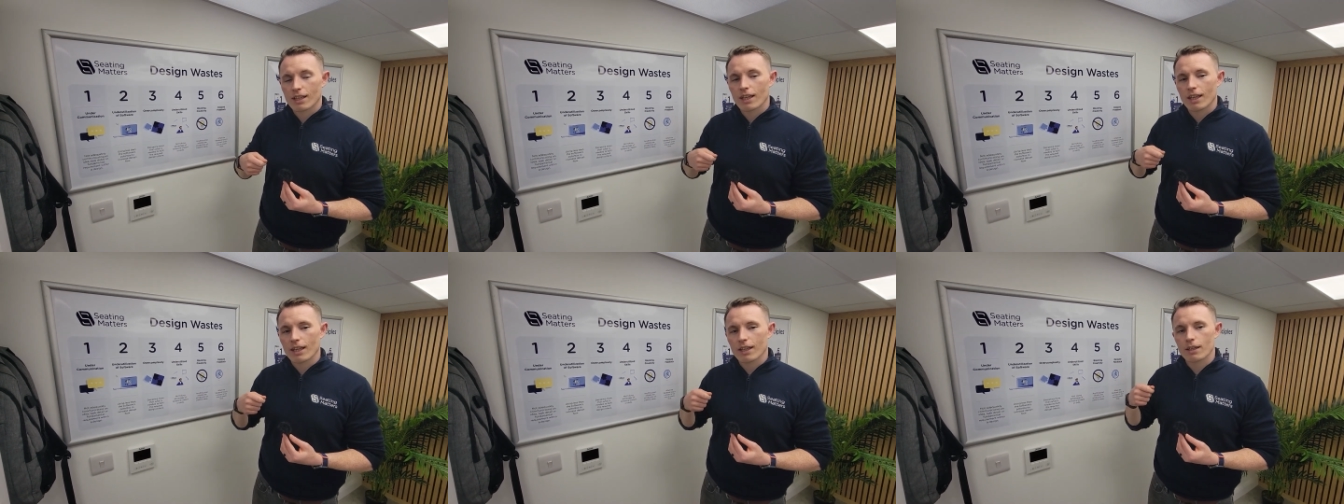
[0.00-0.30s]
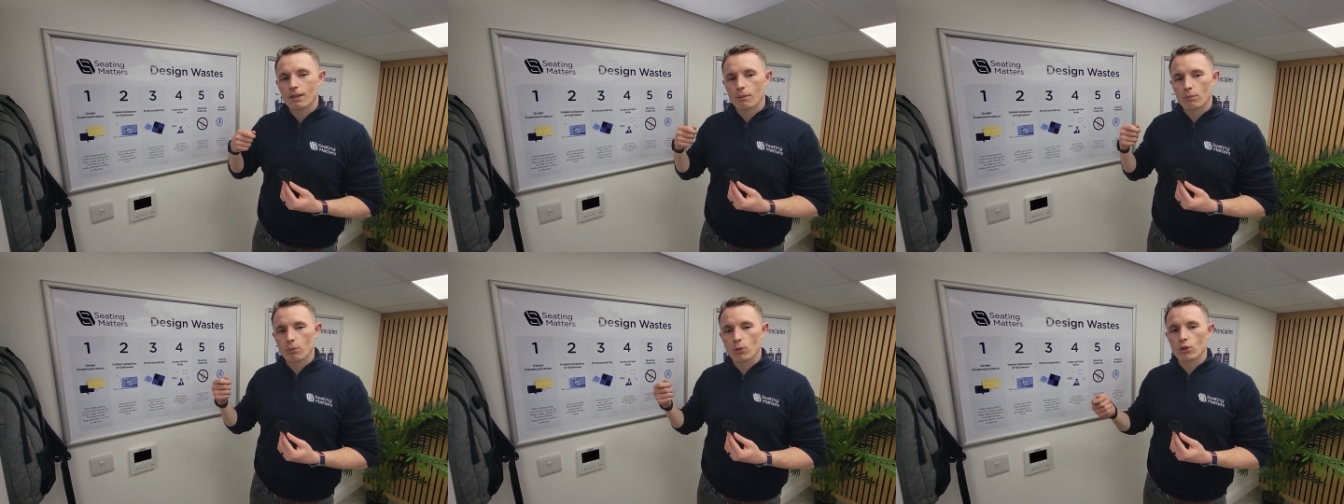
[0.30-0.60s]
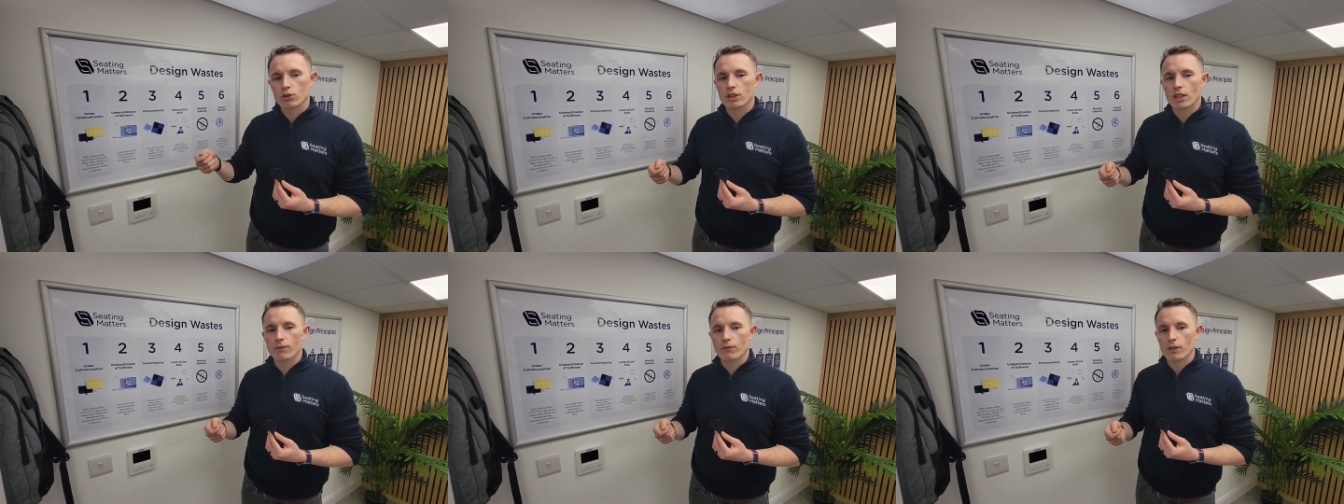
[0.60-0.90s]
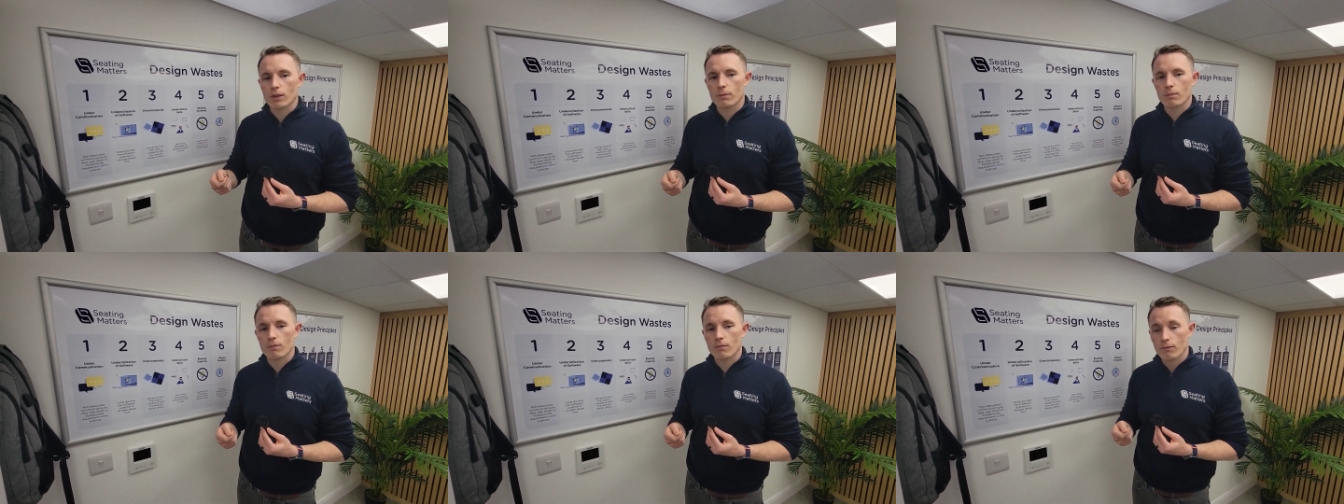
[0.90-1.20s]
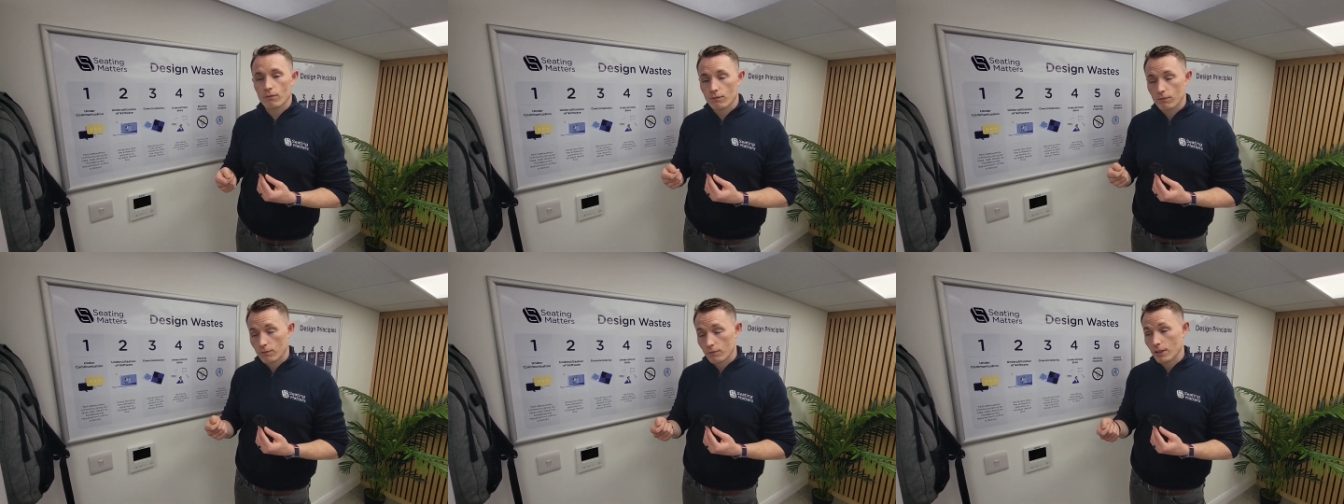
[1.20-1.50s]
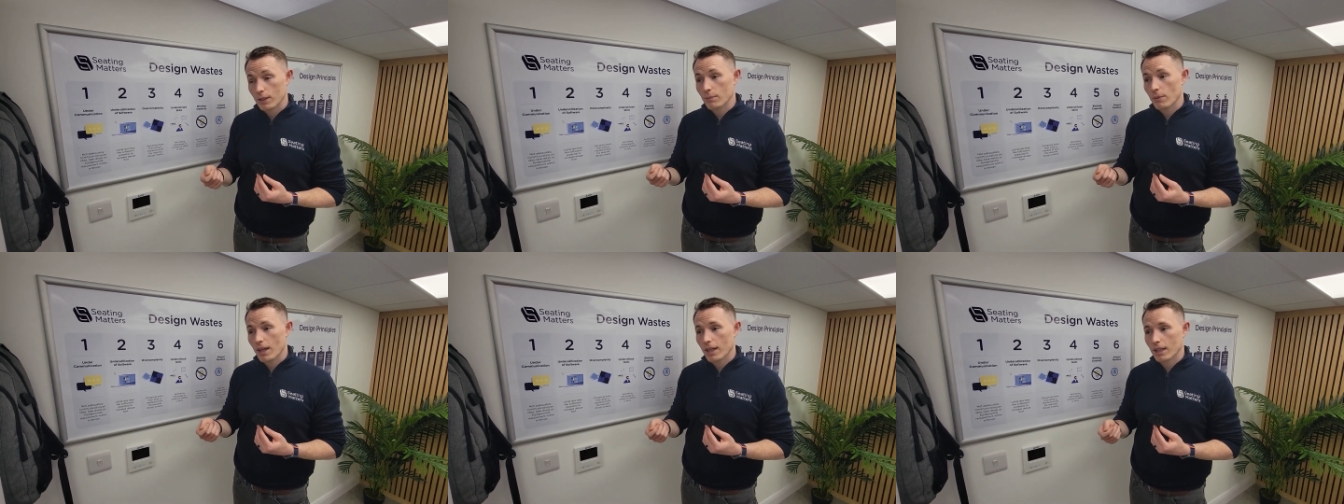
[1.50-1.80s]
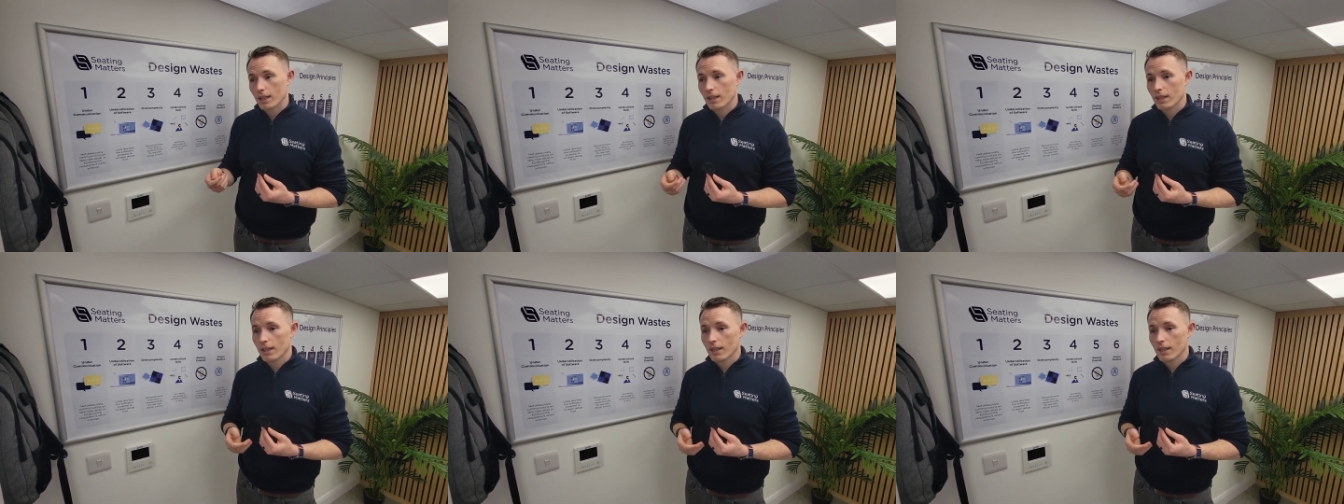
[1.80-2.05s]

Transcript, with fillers: and, and project feed, feedback.